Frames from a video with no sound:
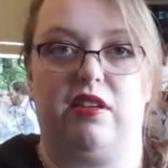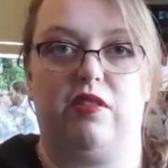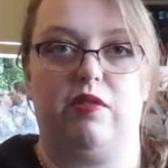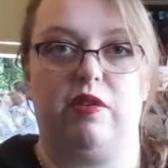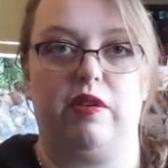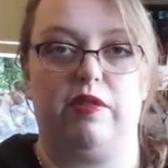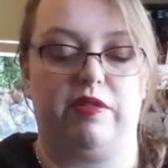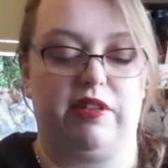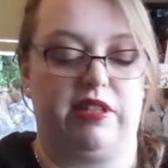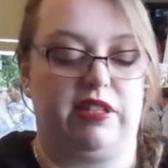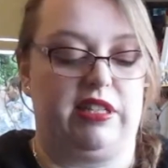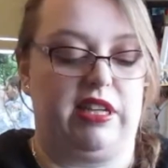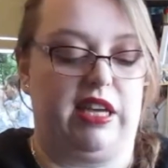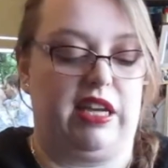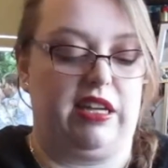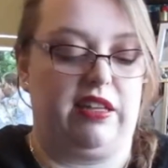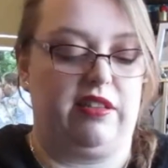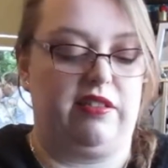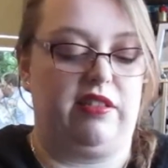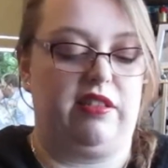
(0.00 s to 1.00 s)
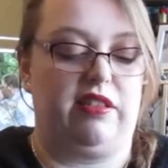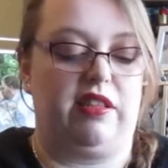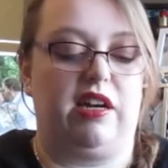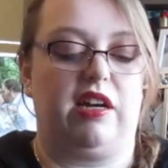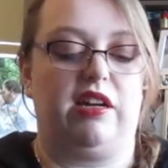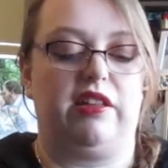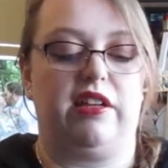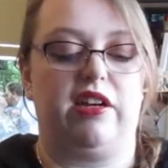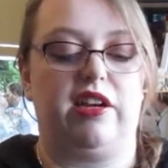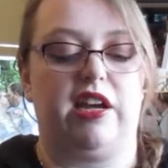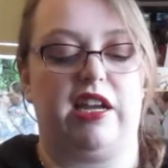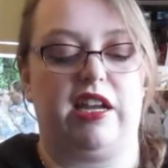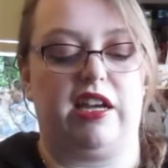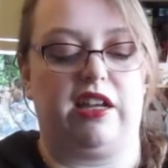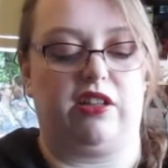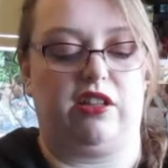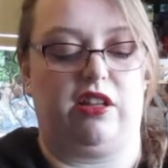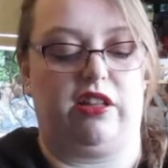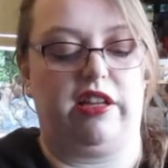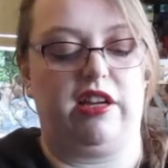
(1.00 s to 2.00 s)
we will see. They're getting
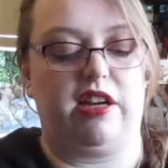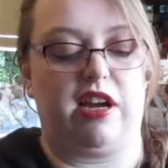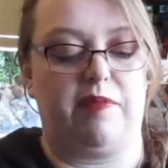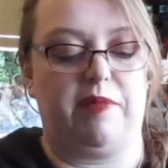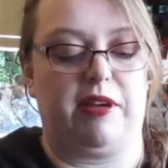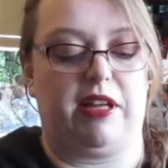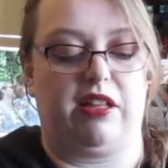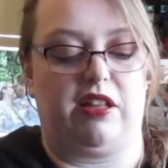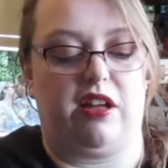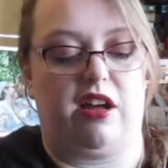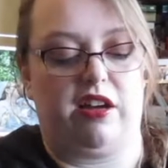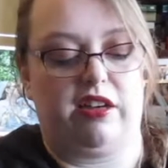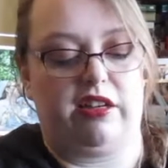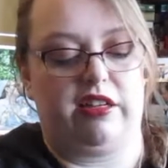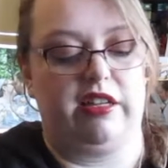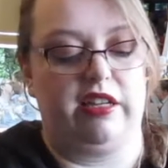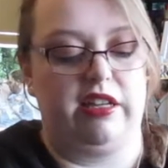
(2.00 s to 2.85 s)
along. They're coming along,